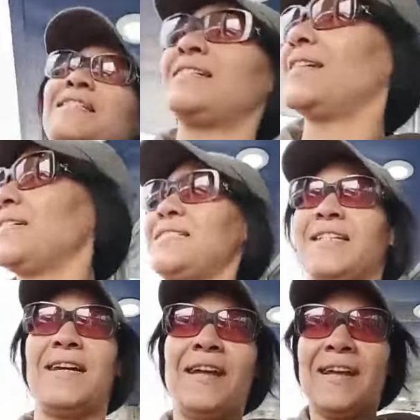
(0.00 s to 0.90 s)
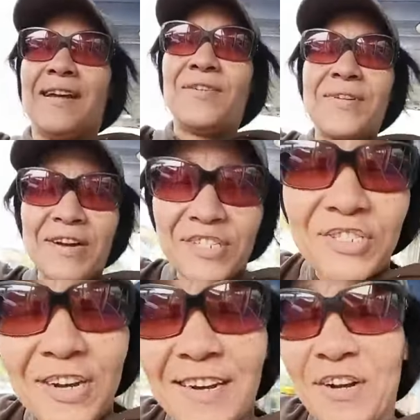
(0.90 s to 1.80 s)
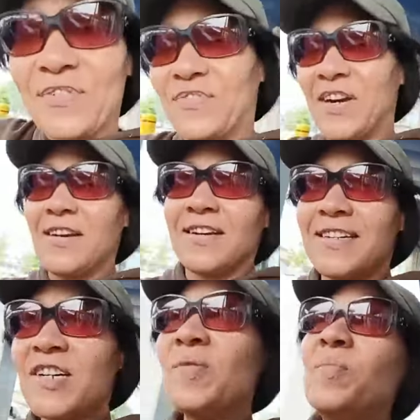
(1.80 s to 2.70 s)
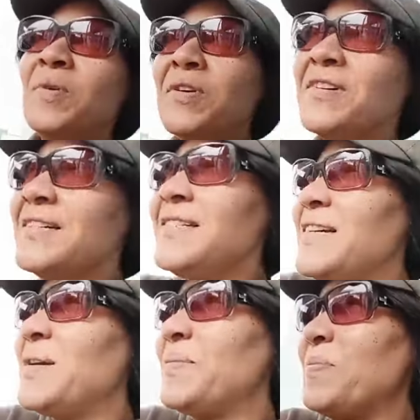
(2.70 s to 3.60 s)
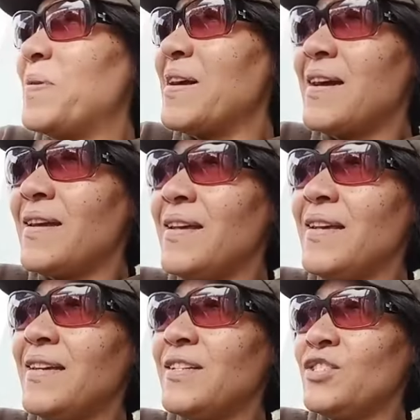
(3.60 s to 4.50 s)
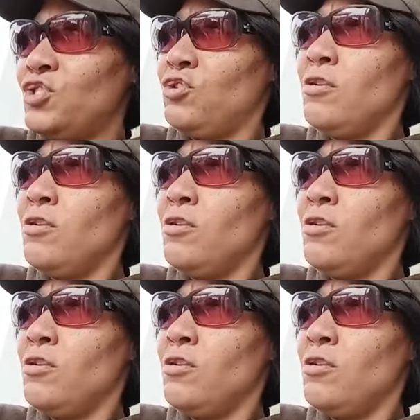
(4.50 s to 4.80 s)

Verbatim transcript: the hell I said. We're going to start over. Good morning, precious.